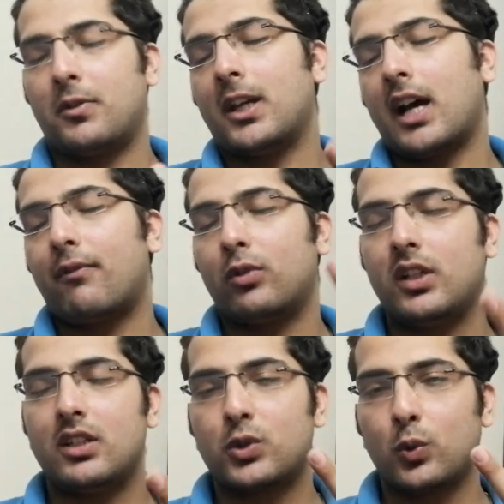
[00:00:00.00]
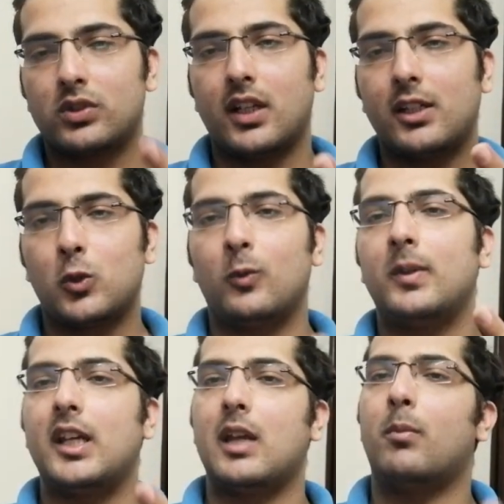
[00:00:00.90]
you have these two things, you
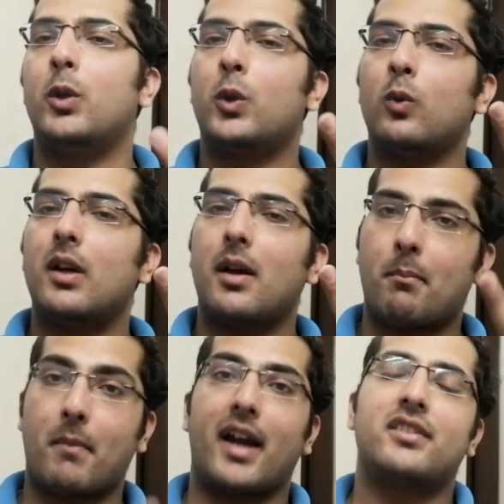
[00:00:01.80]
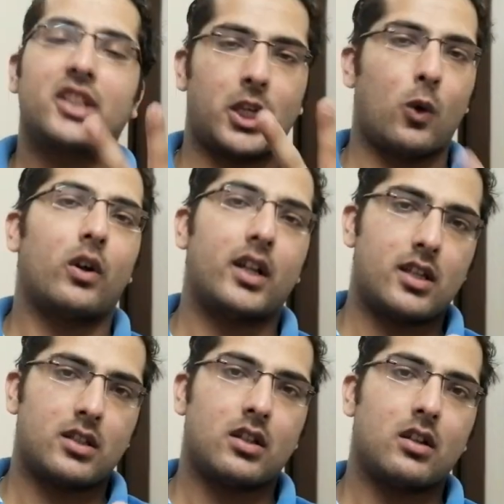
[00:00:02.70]
will be able to buy
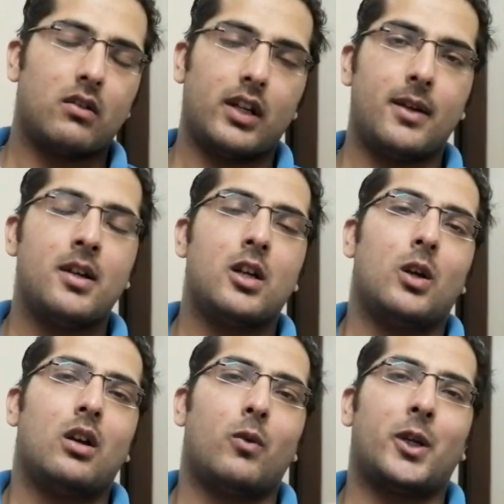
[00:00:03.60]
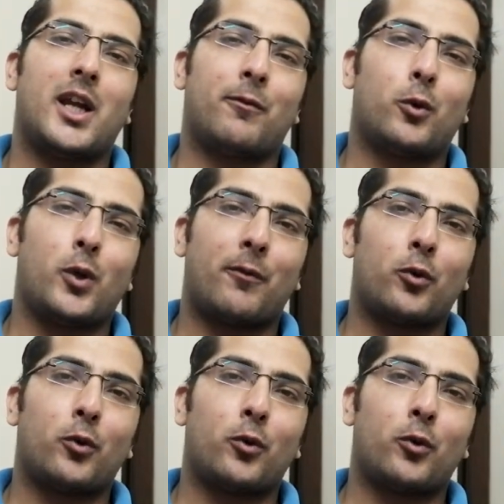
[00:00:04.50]
securities. Okay, what you have to do, you